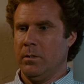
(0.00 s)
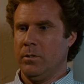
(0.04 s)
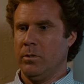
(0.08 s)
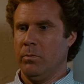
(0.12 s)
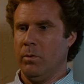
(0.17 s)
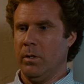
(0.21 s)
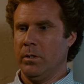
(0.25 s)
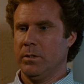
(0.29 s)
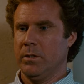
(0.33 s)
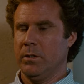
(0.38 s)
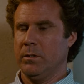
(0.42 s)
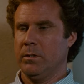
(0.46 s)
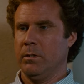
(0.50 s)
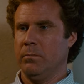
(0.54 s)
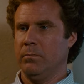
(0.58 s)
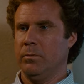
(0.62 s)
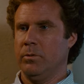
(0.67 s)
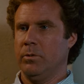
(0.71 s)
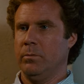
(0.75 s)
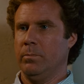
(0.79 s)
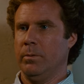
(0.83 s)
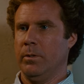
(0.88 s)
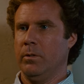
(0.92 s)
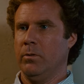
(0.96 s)
Do you want to see
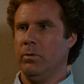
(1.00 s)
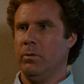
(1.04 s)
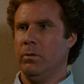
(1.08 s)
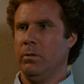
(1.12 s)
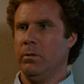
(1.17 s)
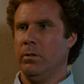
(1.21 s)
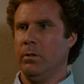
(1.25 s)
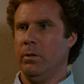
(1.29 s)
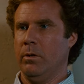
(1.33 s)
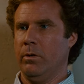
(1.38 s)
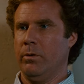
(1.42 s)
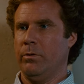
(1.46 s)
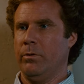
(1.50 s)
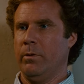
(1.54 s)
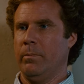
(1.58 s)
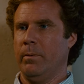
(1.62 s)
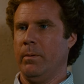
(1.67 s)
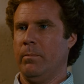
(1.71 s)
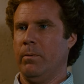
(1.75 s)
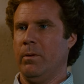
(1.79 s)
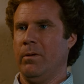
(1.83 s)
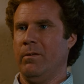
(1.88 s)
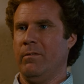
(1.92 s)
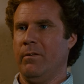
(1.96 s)
something super cool that only three
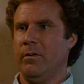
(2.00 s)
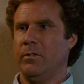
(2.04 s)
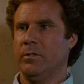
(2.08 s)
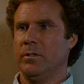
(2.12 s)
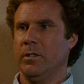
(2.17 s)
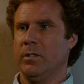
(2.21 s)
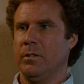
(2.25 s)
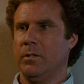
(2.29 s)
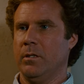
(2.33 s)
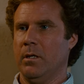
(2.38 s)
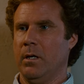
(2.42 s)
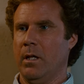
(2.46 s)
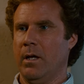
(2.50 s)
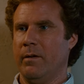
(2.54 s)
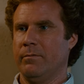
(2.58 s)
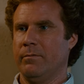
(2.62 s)
people have ever seen in their